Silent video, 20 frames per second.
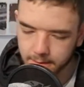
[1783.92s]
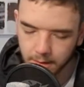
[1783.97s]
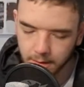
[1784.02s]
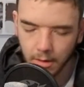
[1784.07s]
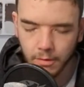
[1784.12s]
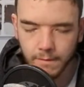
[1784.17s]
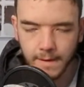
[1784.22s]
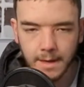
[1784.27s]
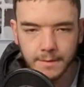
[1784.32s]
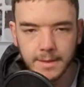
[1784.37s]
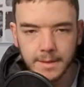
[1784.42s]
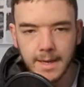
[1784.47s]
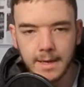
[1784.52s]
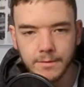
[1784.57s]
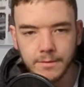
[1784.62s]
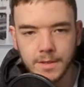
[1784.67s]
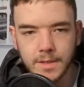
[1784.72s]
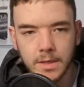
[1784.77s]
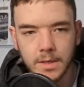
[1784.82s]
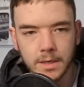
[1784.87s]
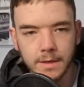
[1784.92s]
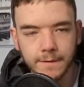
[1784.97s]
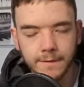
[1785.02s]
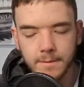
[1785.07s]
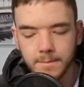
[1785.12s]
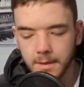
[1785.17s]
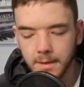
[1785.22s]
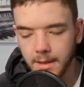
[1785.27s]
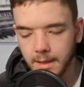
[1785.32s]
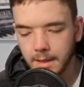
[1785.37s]
go around the outside of
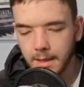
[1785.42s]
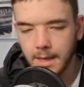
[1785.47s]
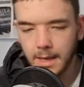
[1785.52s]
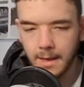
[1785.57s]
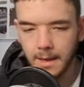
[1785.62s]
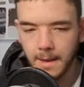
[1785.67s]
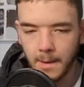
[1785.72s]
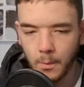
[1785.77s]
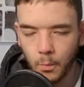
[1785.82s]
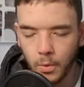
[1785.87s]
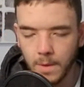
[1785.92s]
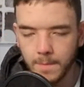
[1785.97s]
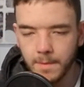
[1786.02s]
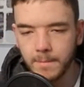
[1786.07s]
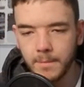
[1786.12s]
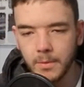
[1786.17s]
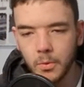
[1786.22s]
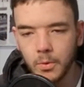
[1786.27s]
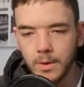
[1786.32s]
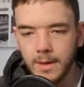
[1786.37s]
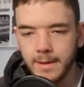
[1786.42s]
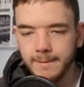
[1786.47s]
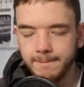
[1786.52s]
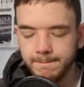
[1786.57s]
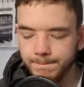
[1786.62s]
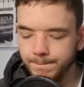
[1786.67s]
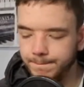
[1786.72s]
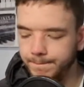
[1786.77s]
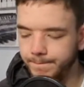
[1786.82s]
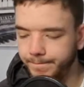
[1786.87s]
him and whip a ball in.
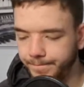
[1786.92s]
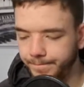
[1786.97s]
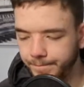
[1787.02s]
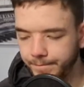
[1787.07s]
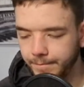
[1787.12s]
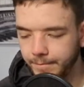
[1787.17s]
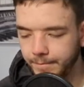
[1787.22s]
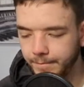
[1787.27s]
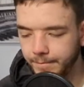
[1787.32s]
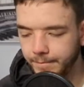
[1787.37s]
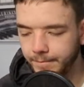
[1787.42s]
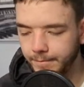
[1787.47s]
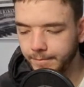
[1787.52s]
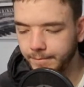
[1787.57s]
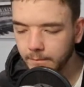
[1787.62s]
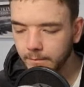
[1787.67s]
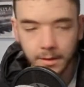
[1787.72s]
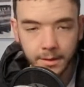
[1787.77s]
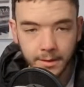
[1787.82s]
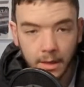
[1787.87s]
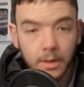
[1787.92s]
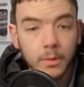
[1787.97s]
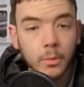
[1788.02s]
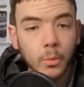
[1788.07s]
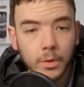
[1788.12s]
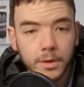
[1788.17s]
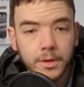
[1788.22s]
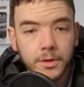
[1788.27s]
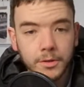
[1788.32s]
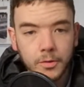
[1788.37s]
You
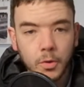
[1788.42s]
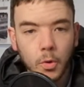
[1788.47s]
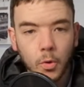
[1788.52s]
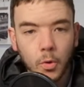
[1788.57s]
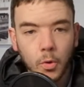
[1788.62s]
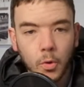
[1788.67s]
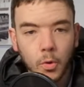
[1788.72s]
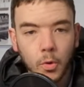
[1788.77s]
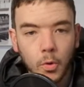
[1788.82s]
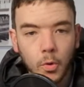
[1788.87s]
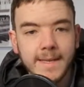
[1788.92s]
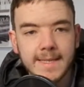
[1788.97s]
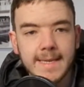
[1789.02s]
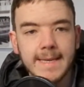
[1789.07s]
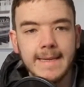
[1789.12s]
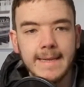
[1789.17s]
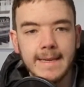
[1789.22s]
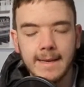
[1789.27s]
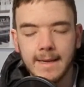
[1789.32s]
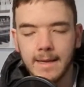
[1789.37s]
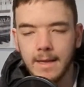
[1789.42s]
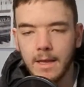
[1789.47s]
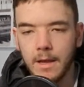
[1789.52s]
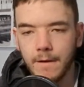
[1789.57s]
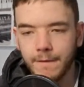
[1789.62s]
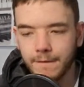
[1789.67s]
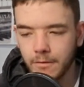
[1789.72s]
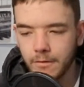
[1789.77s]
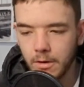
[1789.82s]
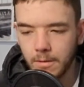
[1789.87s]
know, what you normally see
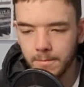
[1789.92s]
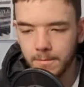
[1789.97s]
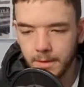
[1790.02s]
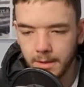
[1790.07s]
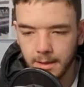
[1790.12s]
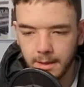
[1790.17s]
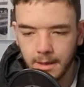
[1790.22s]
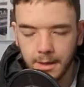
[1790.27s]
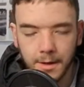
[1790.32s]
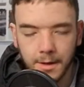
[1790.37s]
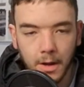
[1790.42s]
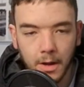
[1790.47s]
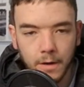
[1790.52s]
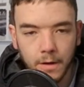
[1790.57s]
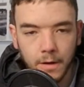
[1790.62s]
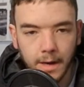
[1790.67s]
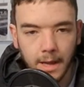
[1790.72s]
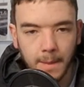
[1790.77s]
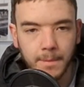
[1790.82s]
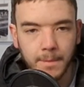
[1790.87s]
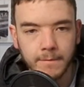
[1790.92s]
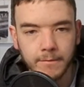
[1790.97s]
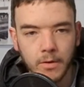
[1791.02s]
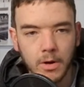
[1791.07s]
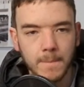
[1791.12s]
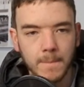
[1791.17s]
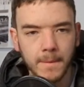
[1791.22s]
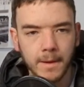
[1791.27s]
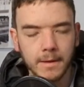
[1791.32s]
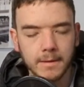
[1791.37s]
from an overlapping
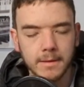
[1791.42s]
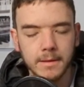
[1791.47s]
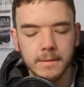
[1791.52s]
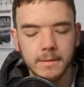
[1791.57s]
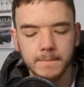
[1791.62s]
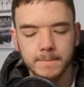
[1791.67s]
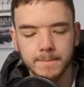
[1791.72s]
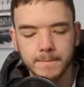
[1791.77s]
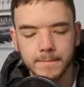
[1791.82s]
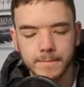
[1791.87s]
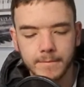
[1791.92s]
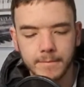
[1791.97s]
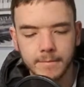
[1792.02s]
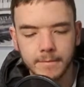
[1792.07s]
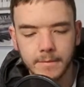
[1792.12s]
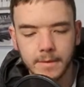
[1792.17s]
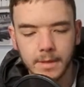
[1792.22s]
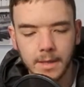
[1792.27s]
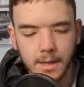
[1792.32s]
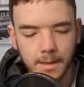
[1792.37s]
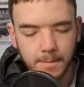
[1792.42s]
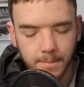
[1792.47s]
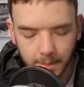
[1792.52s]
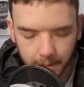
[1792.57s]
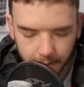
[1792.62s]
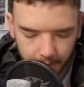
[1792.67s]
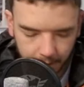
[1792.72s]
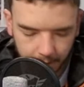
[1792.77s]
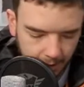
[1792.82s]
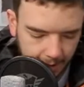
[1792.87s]
right back.
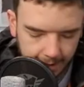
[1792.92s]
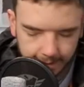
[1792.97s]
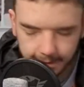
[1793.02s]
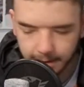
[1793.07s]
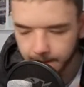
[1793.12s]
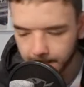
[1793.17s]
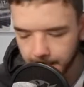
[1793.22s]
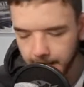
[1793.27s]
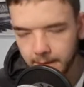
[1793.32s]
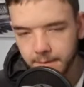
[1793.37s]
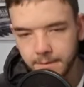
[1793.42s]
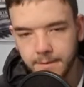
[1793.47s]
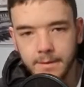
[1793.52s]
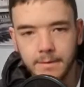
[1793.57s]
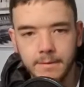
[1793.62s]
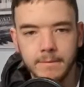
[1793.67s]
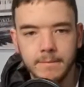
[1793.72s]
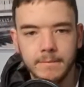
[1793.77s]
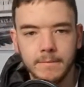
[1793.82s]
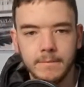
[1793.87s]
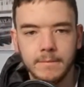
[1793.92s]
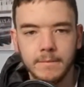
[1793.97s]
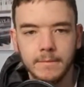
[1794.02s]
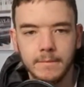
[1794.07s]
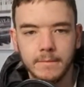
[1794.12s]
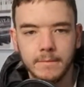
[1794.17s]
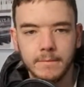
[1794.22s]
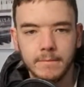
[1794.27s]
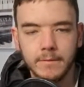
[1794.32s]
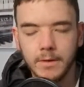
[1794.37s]
But not Hector Bellerin.
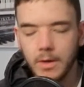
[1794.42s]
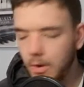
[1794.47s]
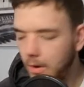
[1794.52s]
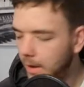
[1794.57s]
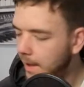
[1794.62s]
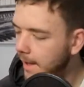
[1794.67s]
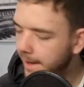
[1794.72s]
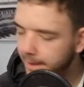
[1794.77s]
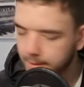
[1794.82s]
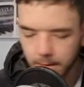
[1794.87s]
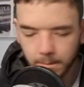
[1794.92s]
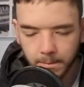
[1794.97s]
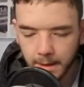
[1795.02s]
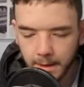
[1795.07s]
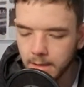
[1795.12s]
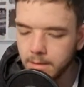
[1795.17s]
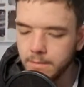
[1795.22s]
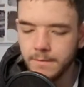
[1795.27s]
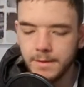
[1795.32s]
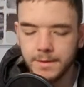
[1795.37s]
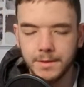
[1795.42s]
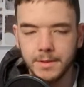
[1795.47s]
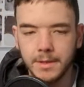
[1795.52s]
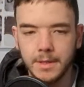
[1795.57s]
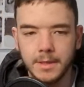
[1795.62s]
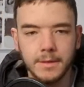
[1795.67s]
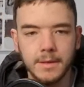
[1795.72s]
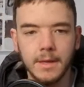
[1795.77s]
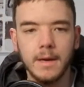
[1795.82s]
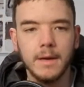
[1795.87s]
Not Hector Bellerin.
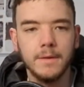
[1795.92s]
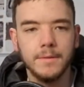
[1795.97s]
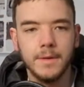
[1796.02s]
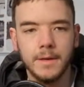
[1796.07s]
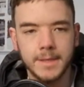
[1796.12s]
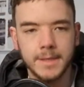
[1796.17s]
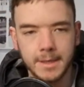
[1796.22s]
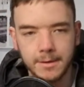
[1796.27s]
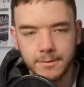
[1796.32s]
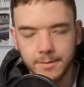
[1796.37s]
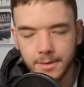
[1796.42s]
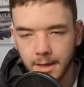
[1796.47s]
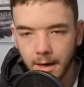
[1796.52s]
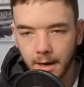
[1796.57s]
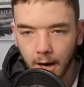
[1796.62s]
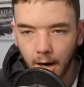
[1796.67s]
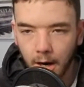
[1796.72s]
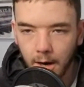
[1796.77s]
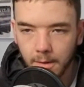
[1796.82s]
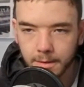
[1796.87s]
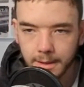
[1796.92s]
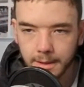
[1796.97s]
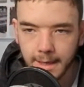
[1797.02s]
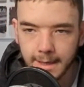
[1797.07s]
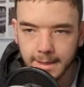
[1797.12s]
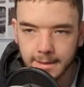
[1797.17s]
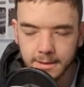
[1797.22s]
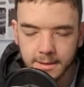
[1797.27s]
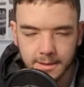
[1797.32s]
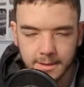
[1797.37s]
No. I'm going to
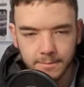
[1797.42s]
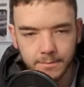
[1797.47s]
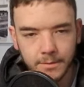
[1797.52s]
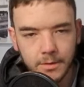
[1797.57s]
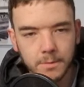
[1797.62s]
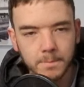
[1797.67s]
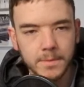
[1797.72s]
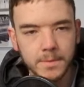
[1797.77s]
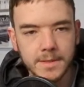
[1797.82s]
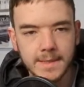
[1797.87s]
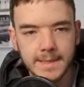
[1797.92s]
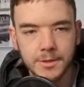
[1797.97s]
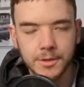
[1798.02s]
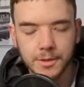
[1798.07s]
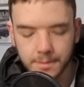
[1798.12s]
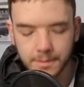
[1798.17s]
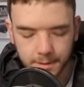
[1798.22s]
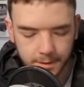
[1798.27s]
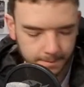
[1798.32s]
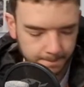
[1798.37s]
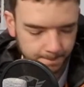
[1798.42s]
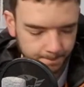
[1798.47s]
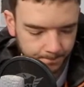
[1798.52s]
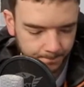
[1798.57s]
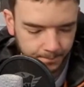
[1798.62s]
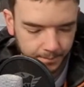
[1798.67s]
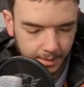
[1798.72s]
get into some good positions